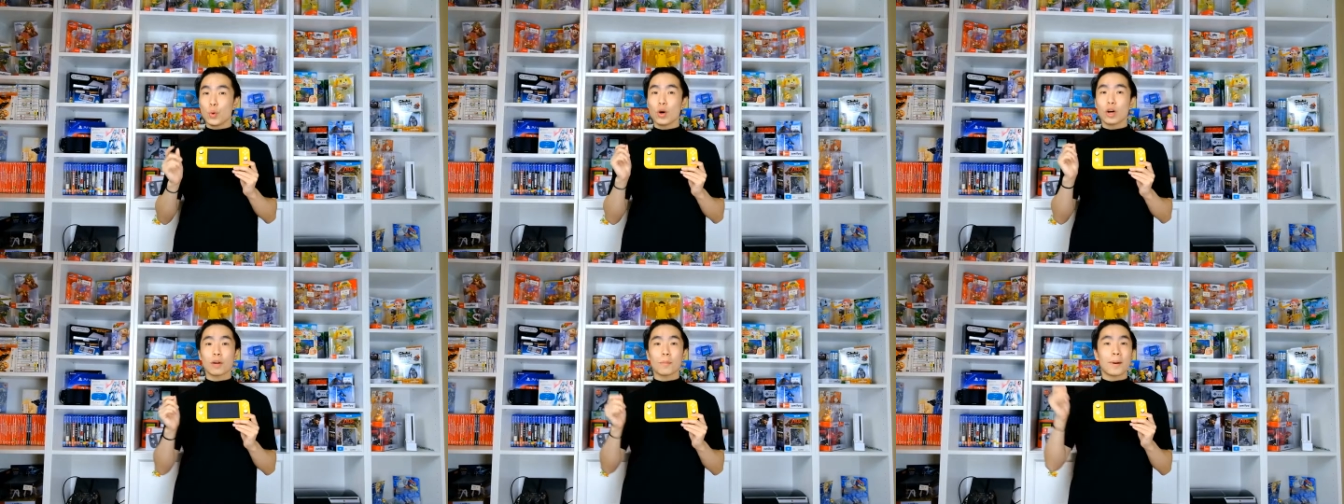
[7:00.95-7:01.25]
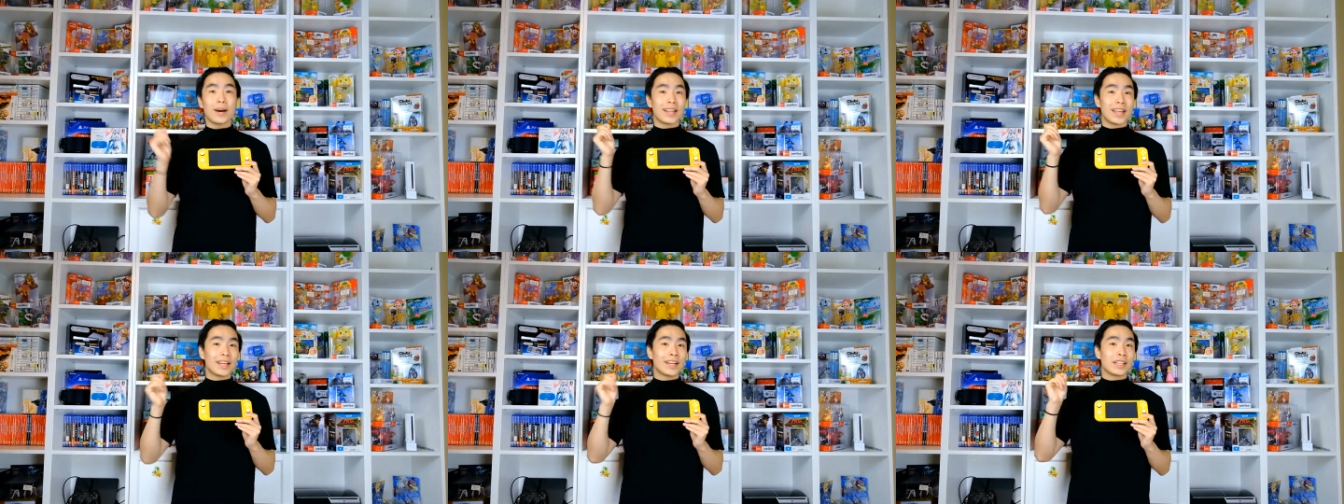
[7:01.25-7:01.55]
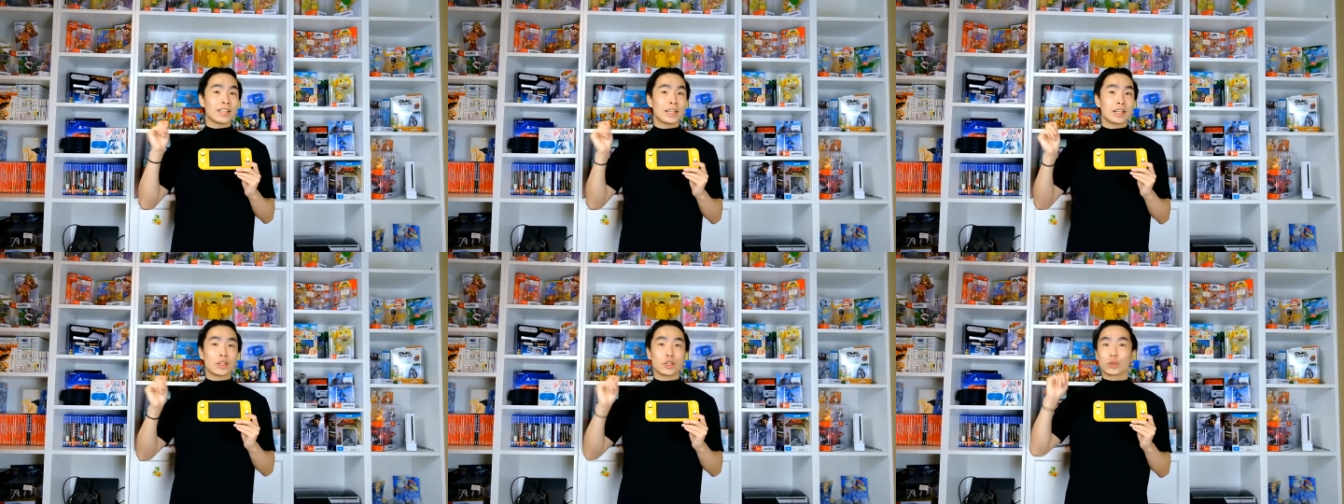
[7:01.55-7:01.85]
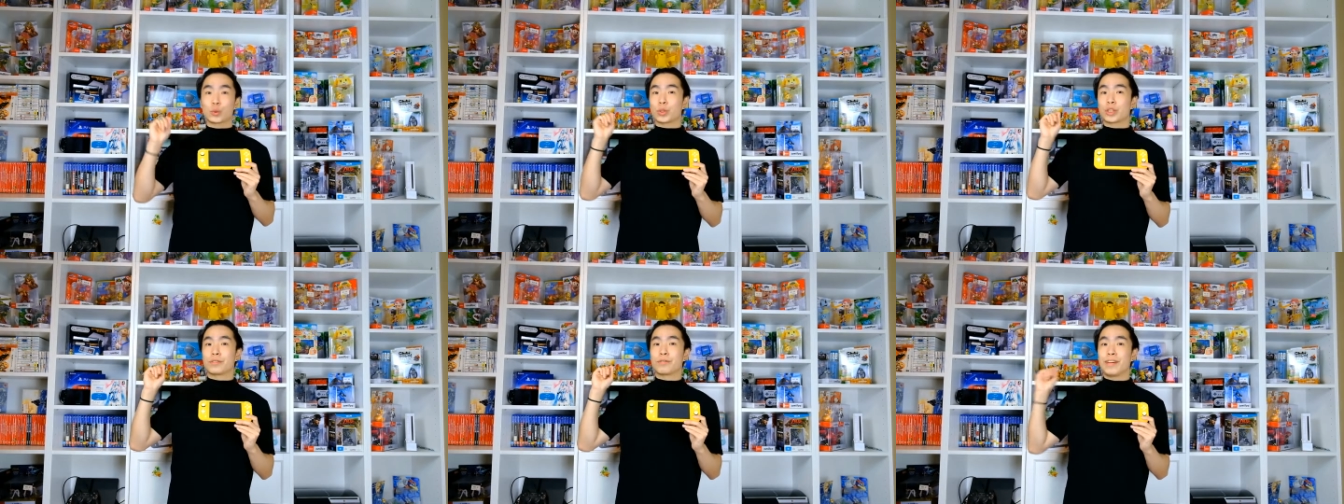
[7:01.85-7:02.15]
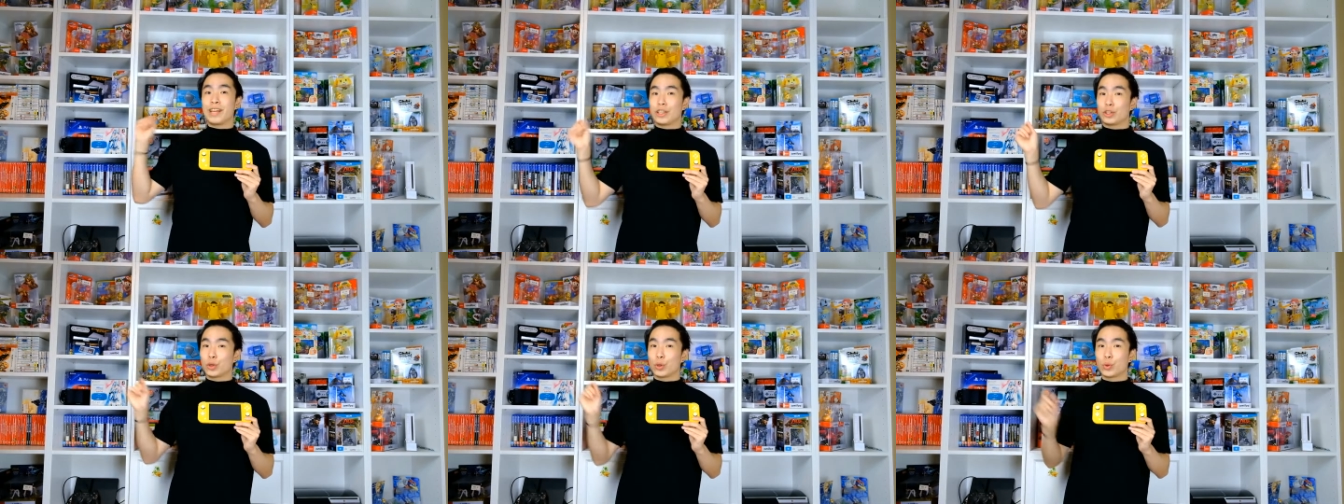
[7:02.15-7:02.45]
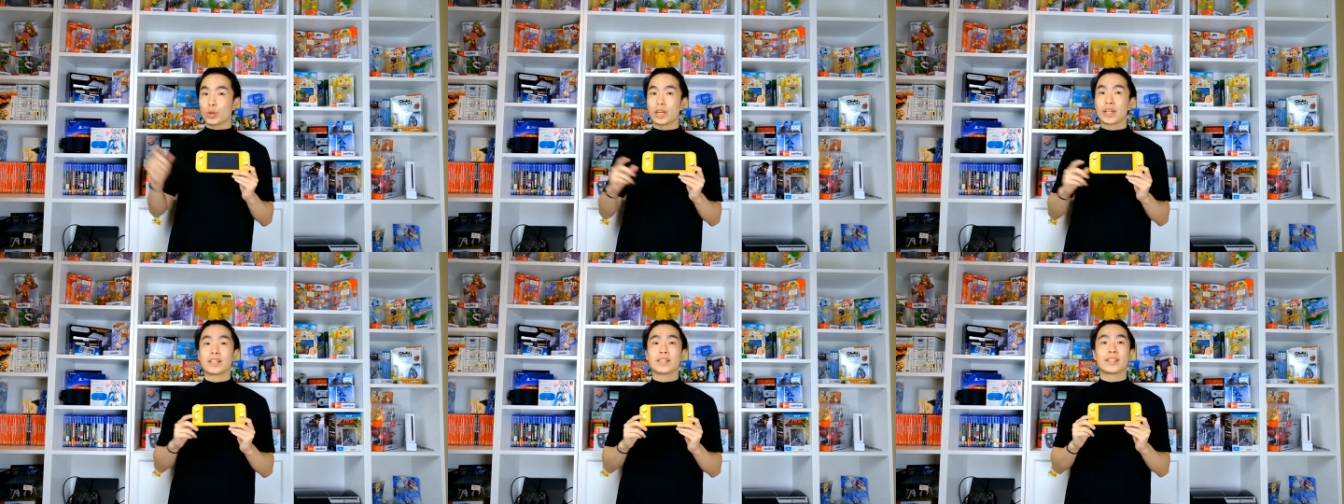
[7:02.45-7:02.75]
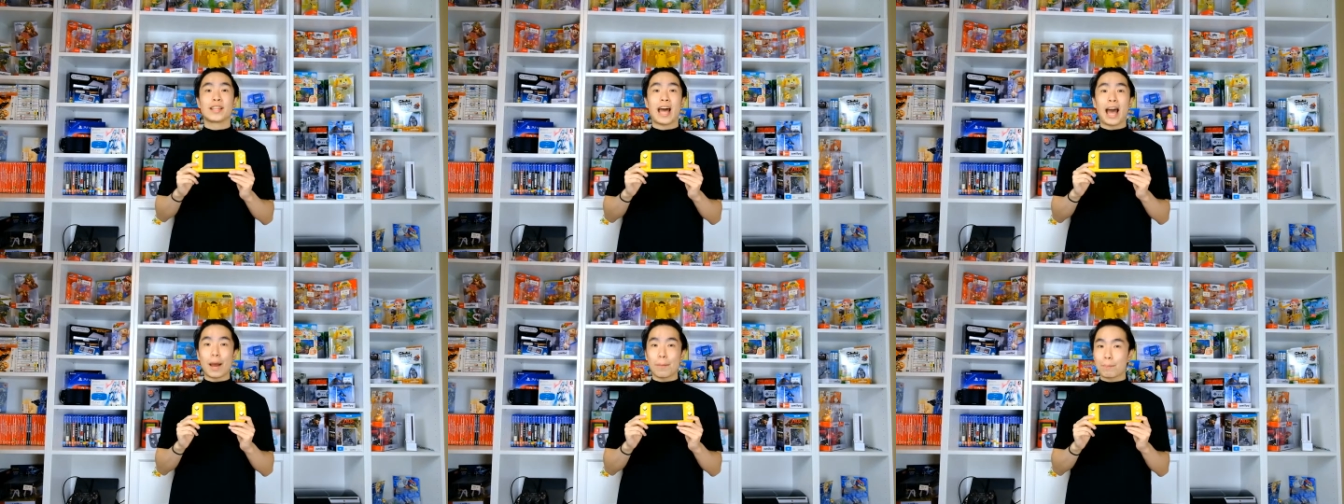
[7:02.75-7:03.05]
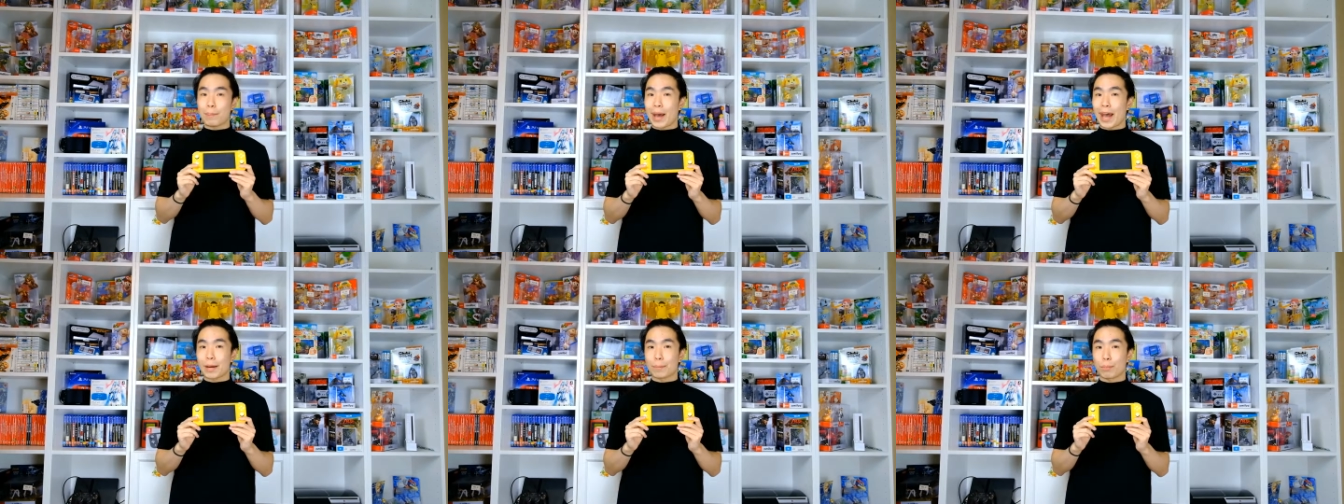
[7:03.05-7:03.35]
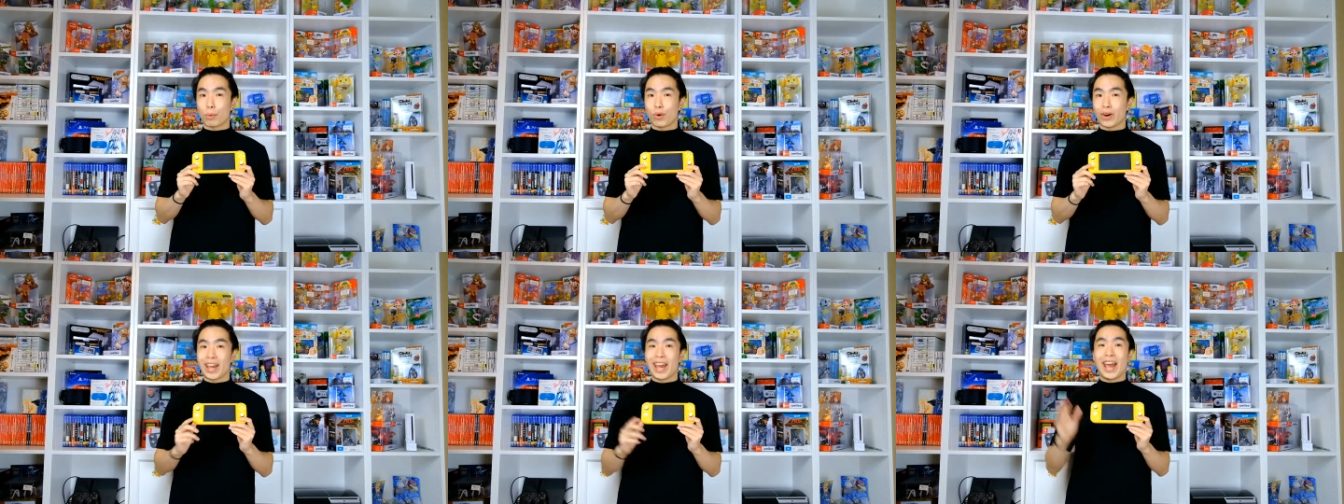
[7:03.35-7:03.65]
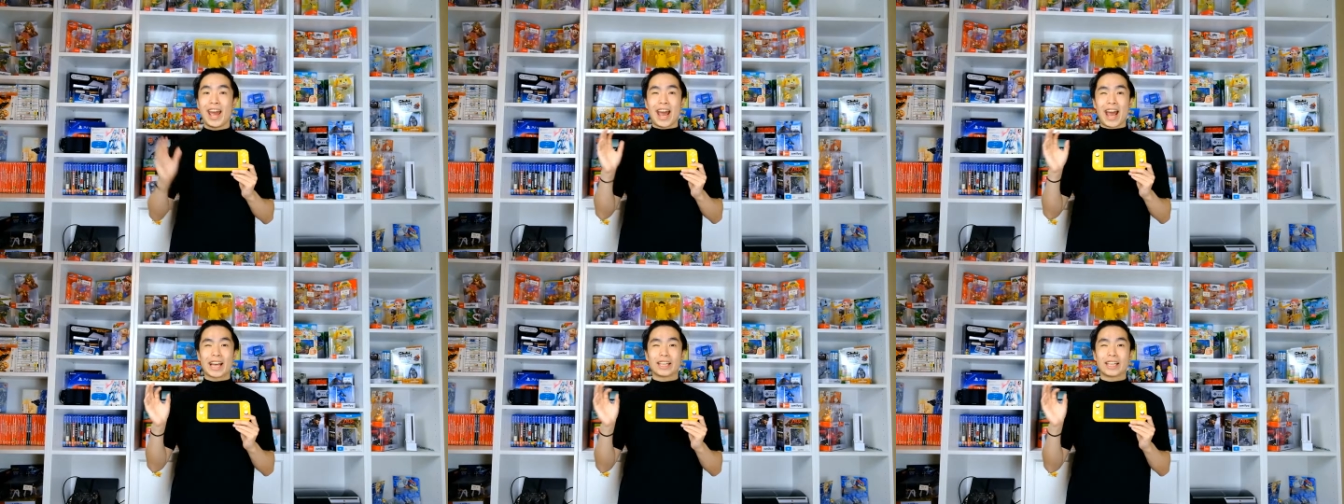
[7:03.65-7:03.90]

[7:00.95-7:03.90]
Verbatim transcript: you want to buy that Nintendo Switch V2 because that bad boy